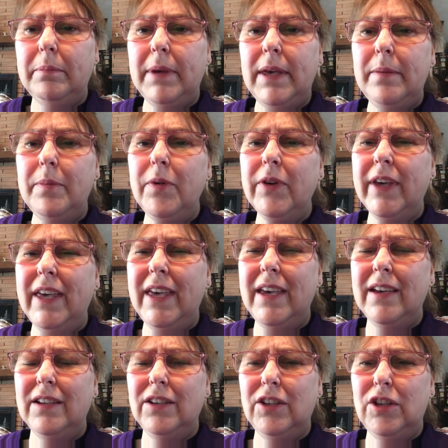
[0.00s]
people
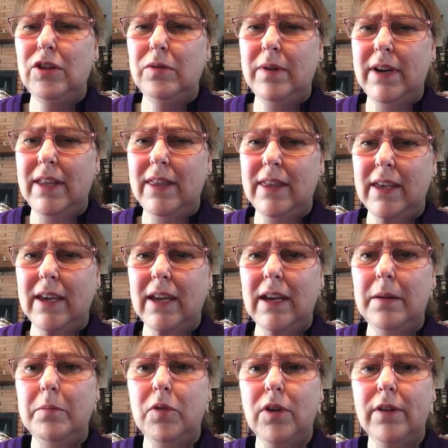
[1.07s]
can't do anything
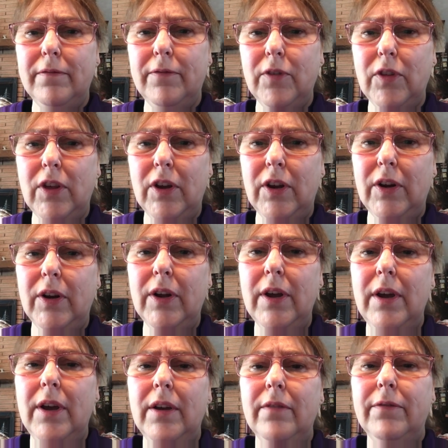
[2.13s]
anymore for their
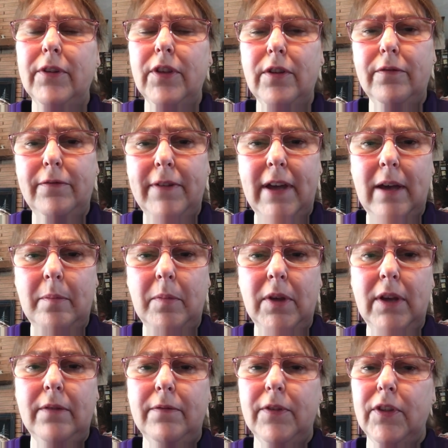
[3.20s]
for their
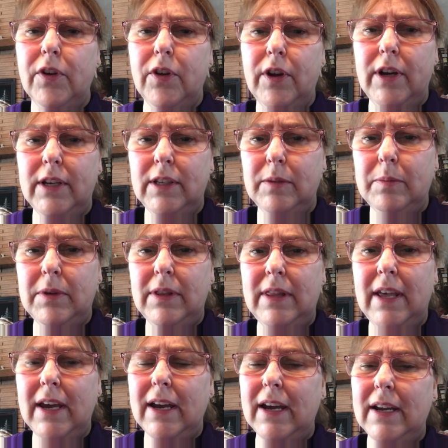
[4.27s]
family, for their husband,
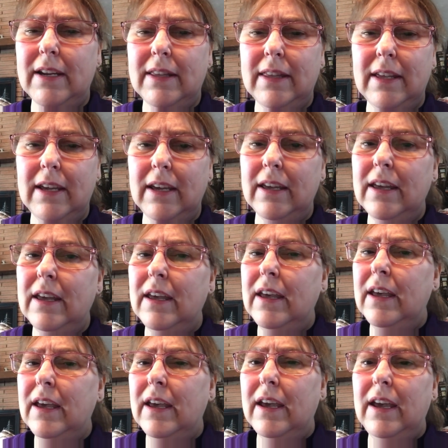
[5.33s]
that kind of thing.
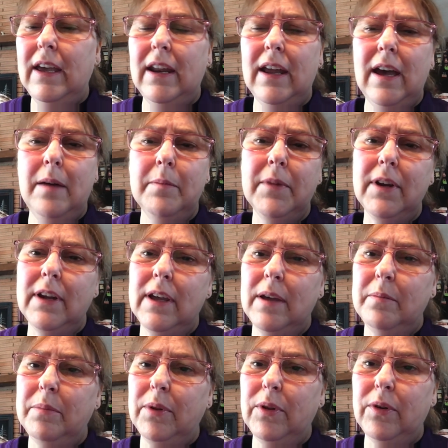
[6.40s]
And I'm going to
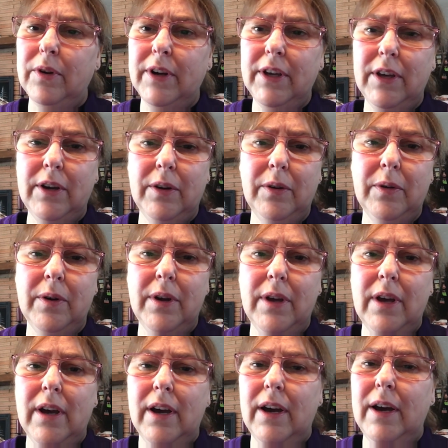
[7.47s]
implore you
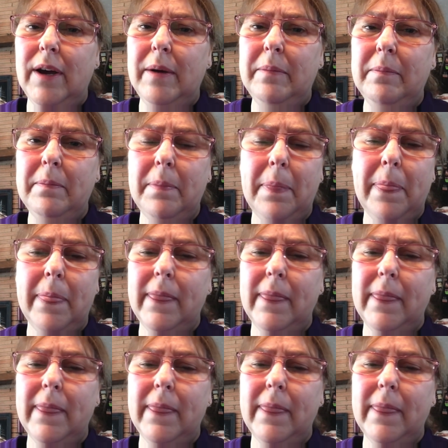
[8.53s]
um,